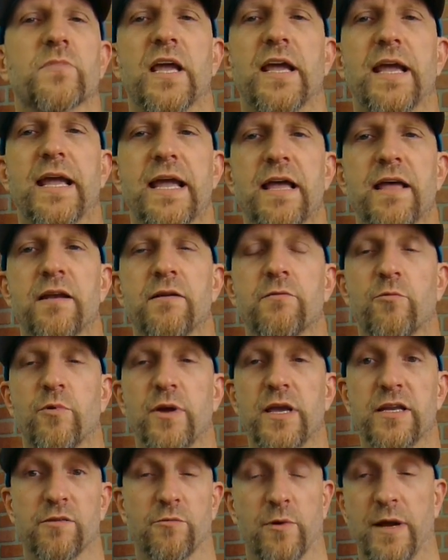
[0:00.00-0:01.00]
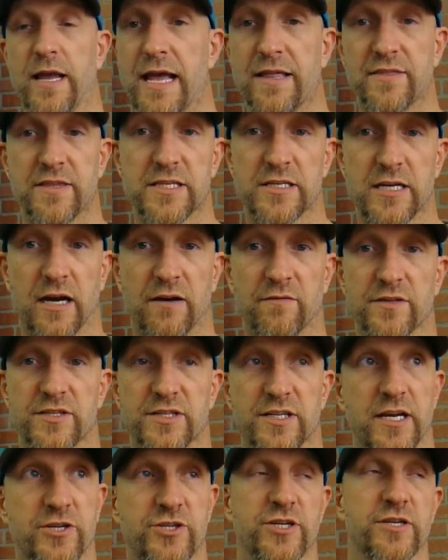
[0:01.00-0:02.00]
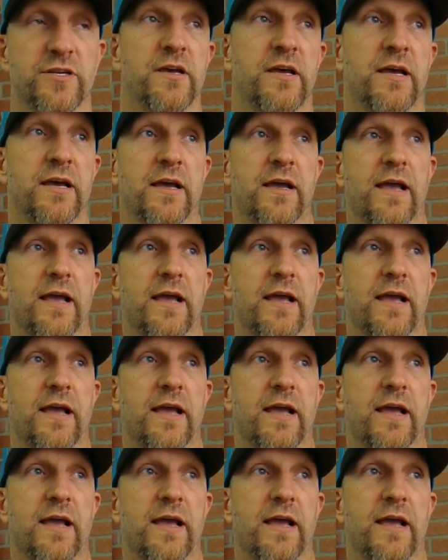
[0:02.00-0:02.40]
And we had this conversation,